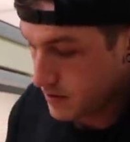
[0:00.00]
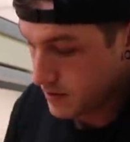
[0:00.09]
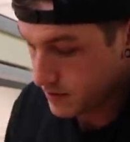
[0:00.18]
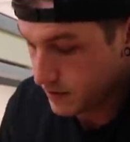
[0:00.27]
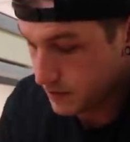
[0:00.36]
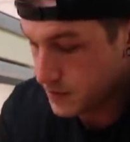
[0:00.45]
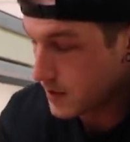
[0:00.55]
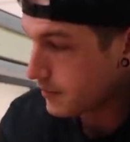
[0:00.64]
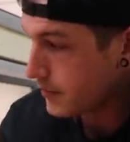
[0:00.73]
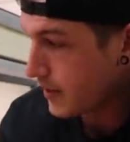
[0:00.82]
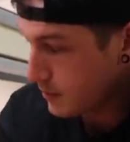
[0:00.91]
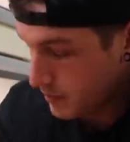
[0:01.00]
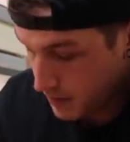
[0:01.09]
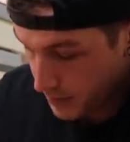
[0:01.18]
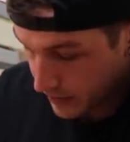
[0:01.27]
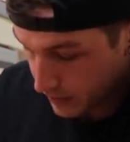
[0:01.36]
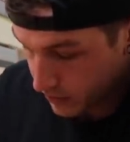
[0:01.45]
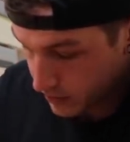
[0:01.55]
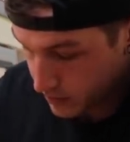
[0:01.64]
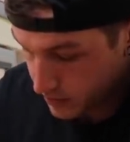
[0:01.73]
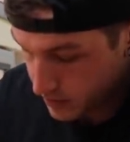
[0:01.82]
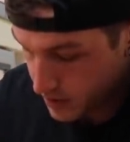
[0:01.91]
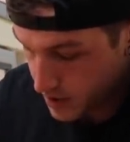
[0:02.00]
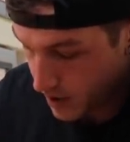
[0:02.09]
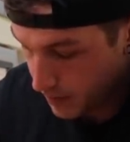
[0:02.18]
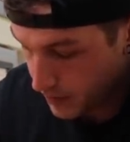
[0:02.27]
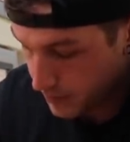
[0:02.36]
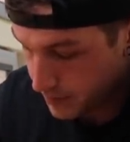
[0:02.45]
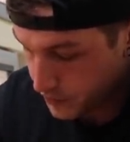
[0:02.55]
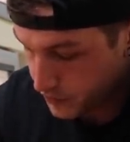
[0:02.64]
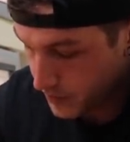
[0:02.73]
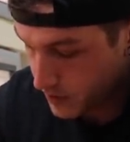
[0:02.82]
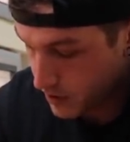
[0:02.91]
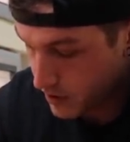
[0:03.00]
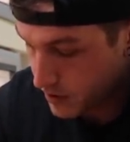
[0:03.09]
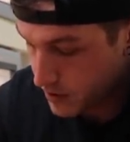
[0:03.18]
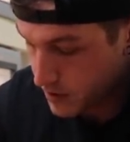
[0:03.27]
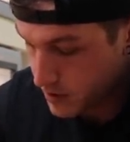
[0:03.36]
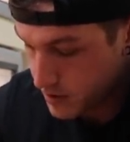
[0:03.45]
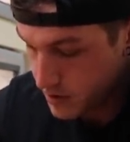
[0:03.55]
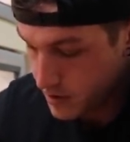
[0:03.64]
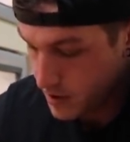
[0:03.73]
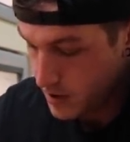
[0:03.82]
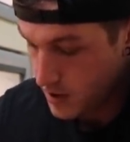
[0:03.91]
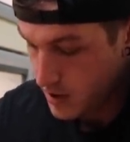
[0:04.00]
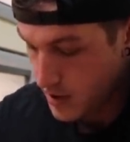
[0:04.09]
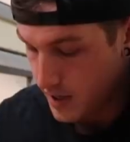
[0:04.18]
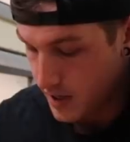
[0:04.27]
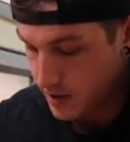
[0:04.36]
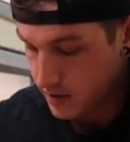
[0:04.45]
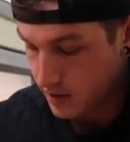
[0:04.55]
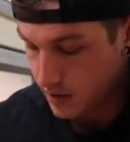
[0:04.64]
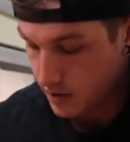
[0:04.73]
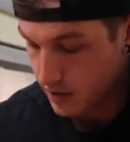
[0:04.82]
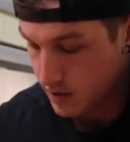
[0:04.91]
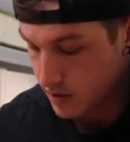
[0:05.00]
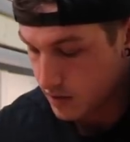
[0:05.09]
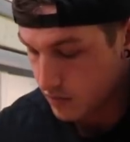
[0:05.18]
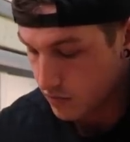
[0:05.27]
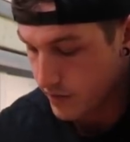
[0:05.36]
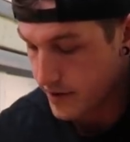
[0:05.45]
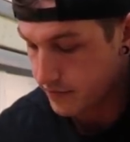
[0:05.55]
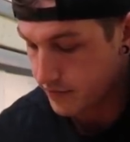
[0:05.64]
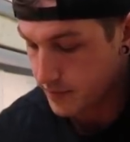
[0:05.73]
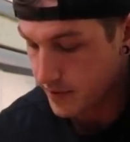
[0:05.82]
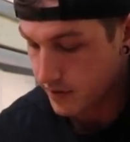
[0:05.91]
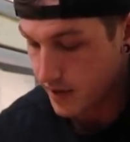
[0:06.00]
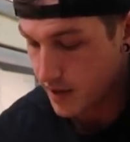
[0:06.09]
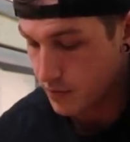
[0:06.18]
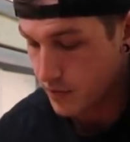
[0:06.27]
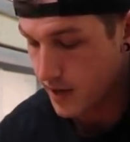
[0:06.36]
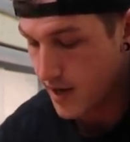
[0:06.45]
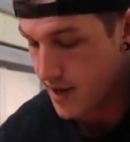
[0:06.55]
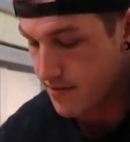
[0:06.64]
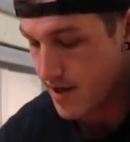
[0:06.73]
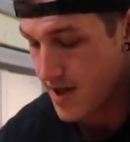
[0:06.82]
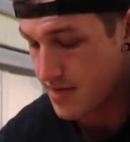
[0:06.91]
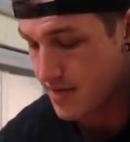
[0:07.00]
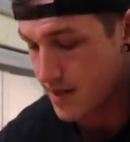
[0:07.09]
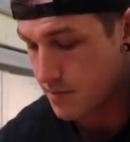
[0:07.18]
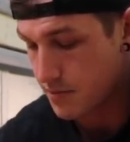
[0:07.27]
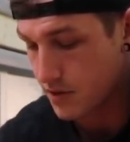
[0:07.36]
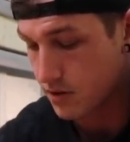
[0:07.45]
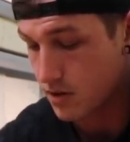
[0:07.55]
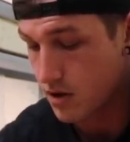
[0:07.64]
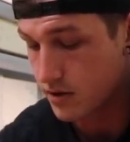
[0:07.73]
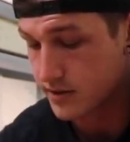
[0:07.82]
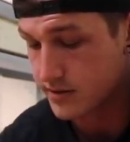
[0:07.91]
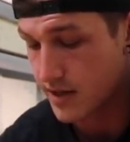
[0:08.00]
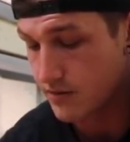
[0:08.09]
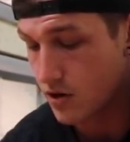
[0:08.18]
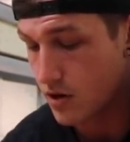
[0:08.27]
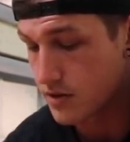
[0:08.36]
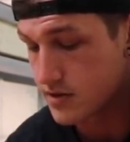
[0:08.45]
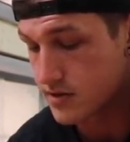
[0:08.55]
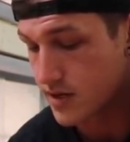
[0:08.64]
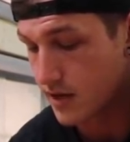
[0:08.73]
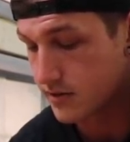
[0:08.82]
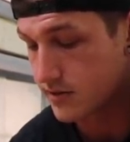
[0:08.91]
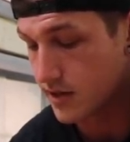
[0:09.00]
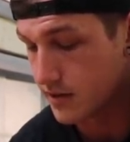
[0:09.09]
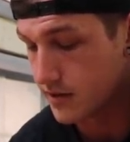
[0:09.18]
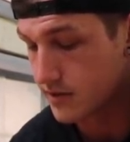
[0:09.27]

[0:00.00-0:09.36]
This is my baby, my girl. Um, between her and the red female canebrake, I have had them the longest out of all the snakes in